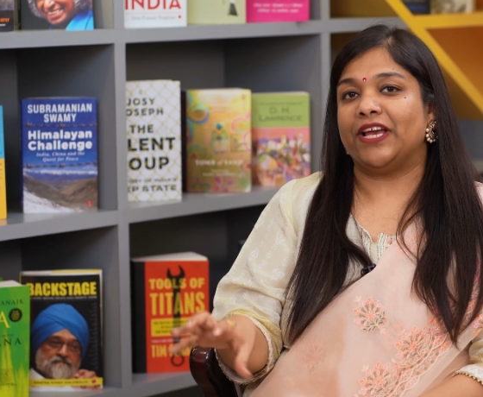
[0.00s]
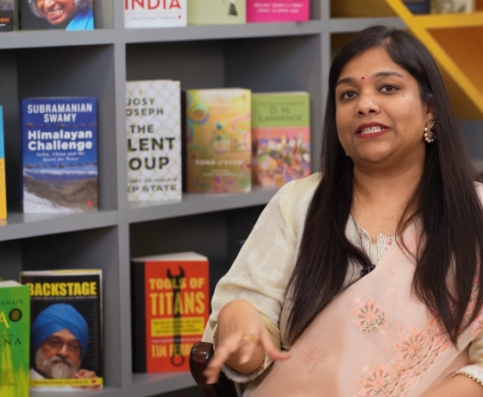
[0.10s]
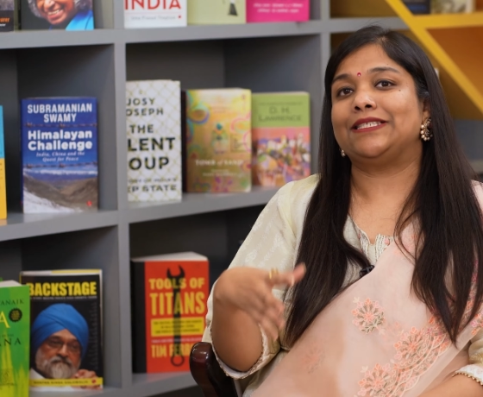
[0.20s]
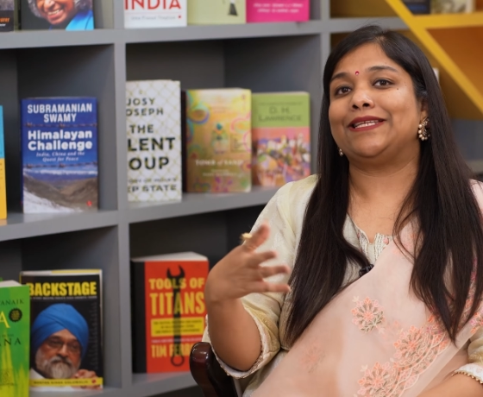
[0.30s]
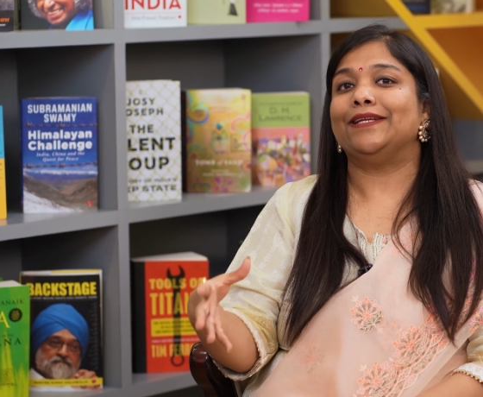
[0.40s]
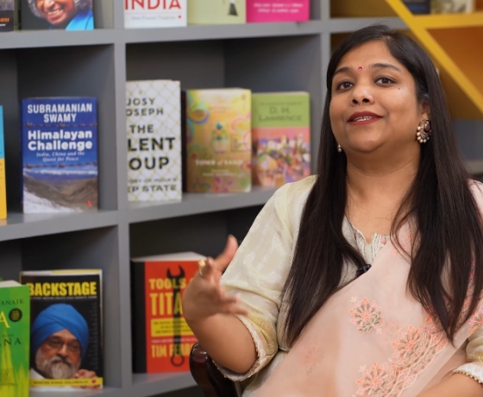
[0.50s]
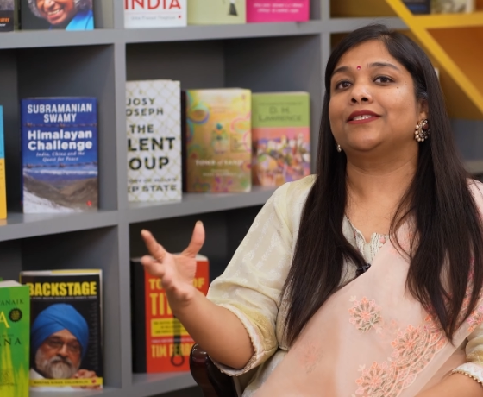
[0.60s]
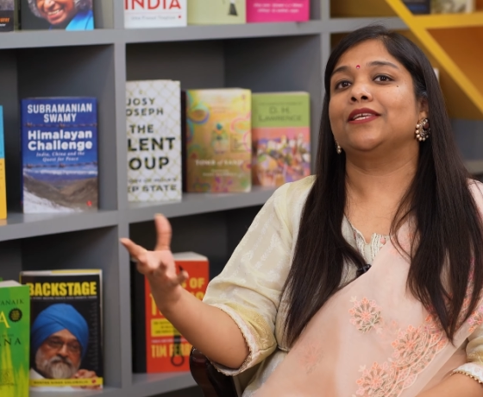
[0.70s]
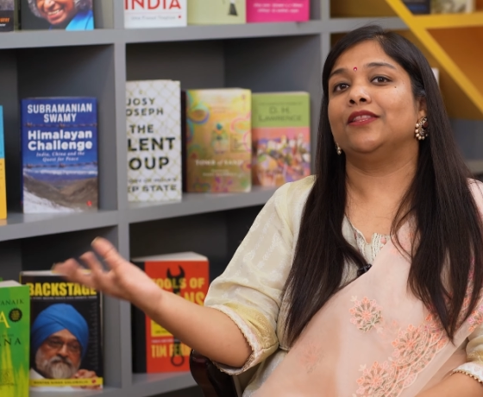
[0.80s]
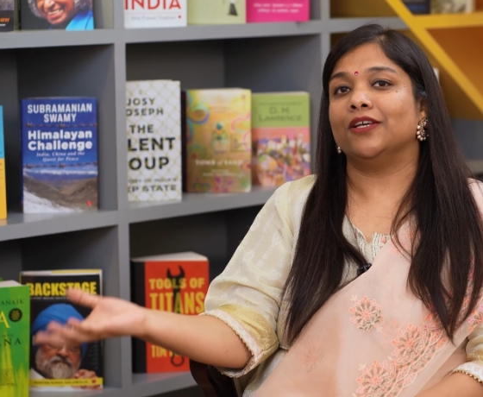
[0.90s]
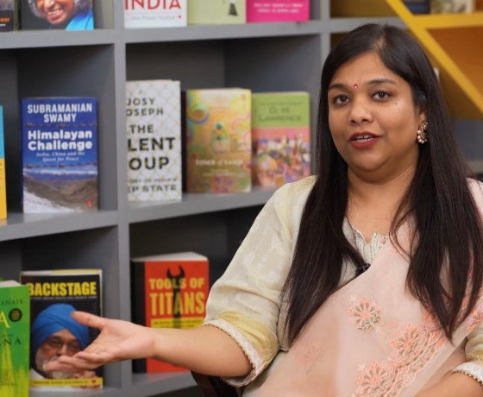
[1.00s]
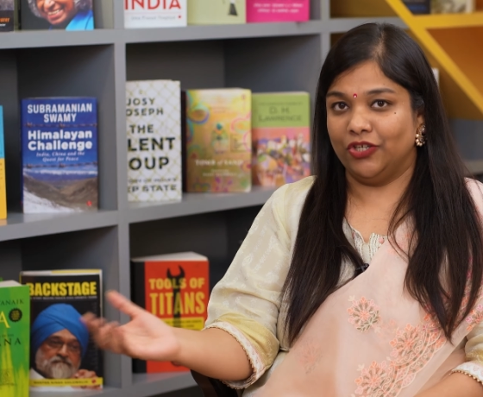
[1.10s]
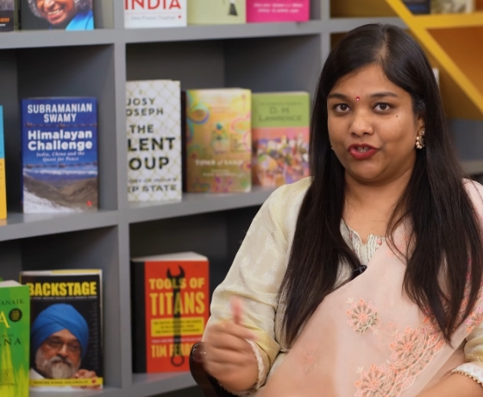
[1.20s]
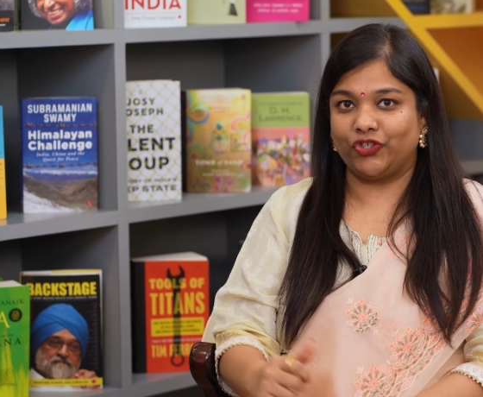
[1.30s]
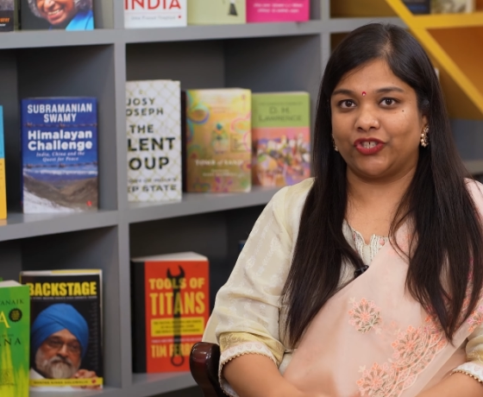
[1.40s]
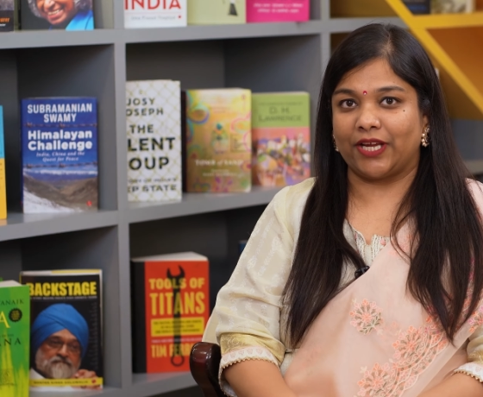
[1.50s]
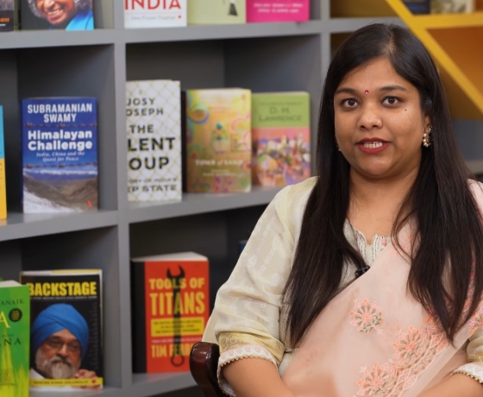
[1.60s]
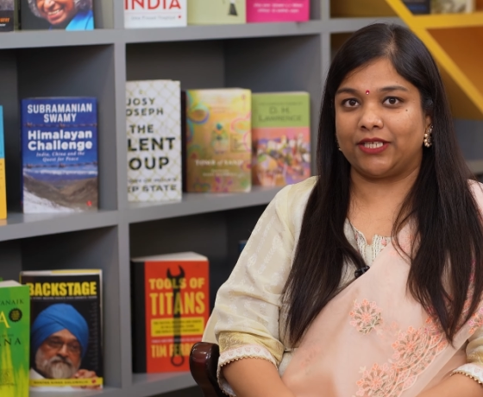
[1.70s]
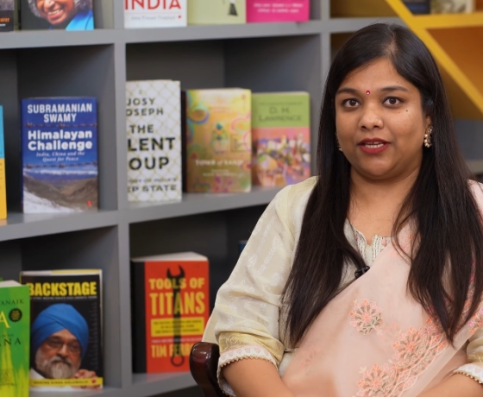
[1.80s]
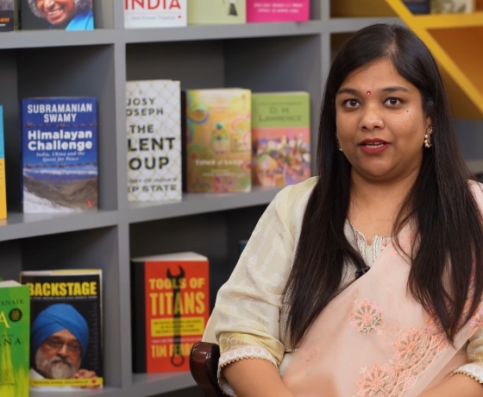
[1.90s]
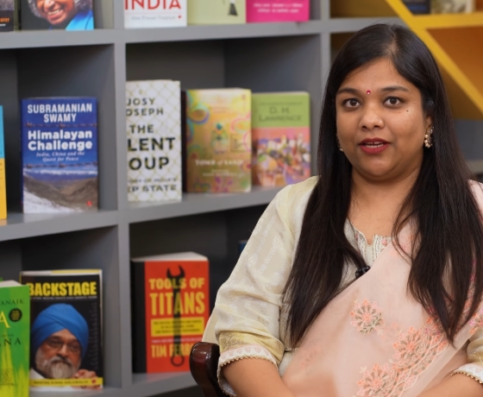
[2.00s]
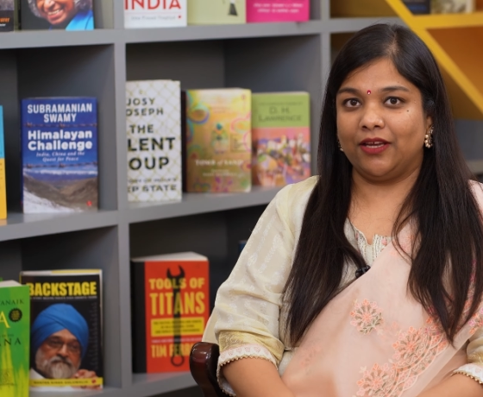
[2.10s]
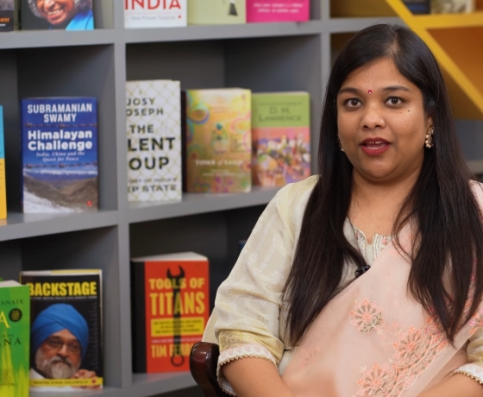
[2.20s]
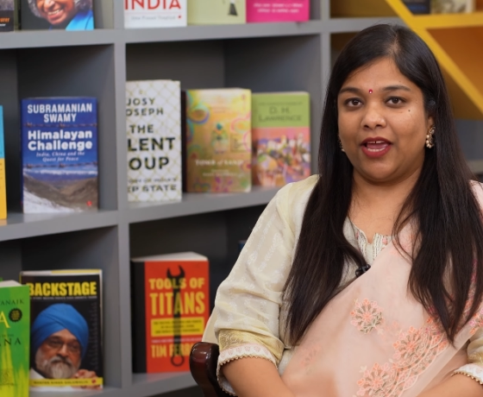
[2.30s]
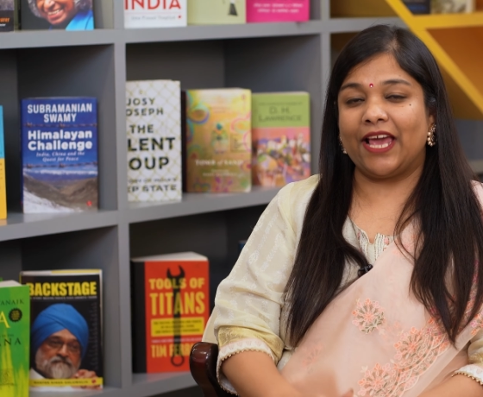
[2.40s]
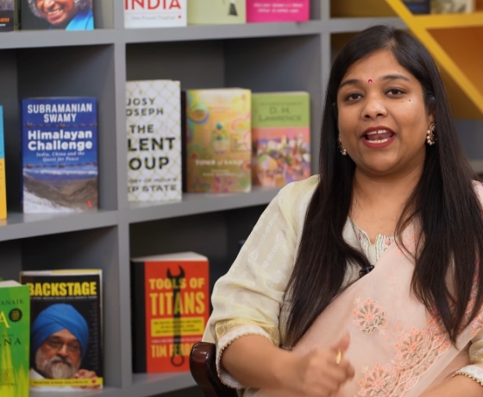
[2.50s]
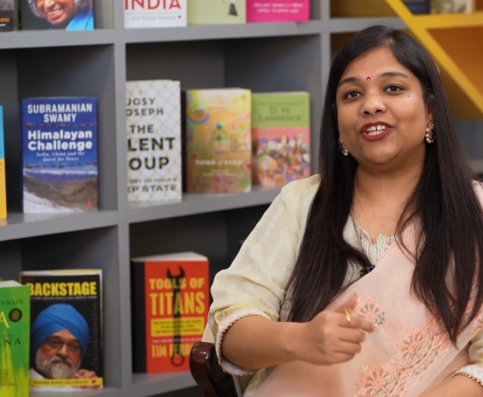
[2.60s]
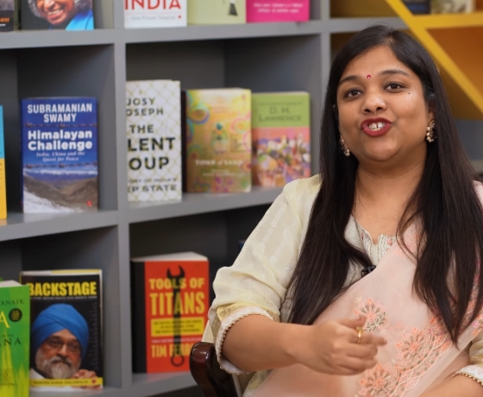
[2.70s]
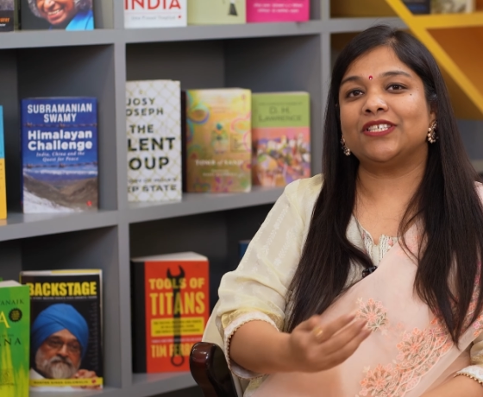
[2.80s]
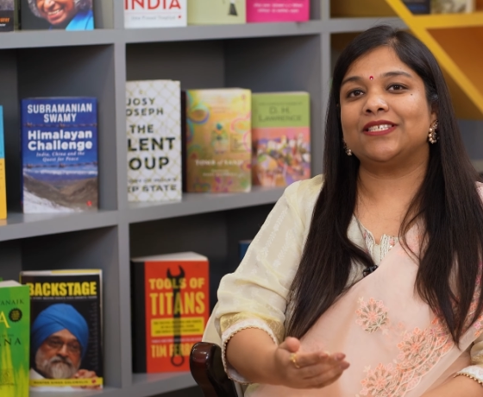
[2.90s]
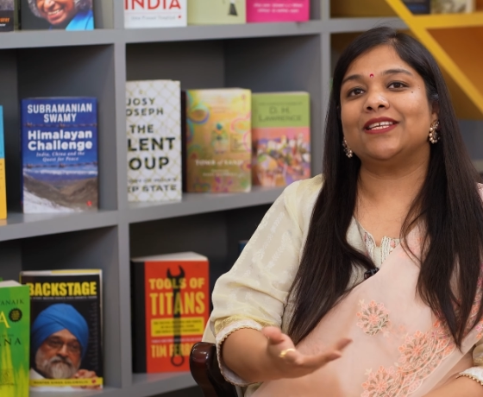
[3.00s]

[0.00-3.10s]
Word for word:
Speaker 1: their status in the society. And I just